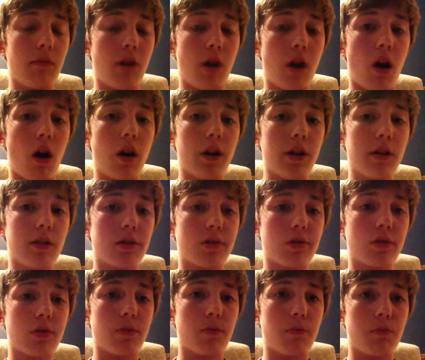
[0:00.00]

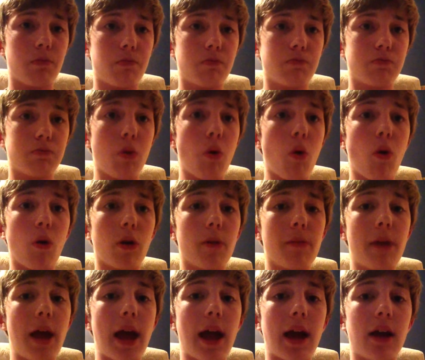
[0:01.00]
honest, poor
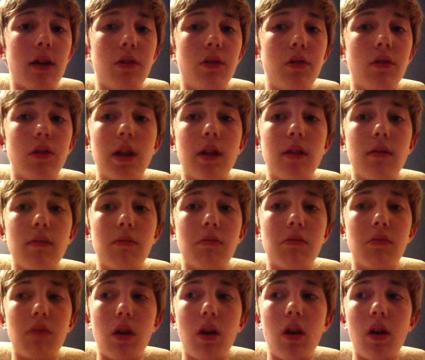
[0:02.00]
man who didn't
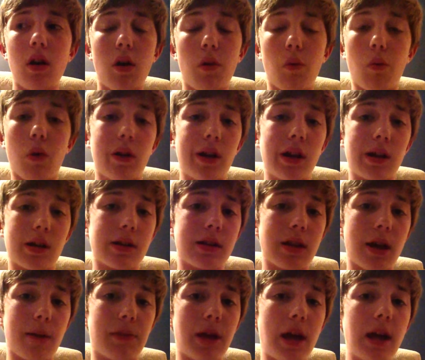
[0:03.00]
want to
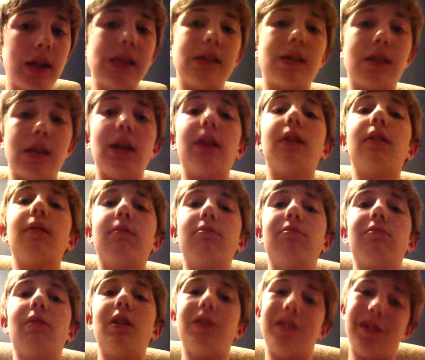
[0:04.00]
accept anything
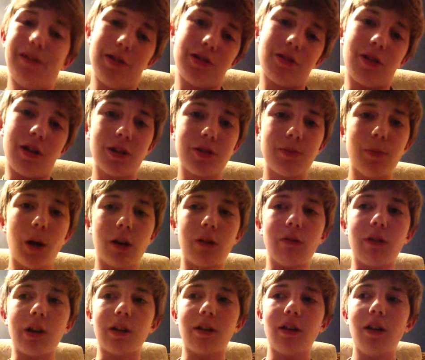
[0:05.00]
until he started smuggling.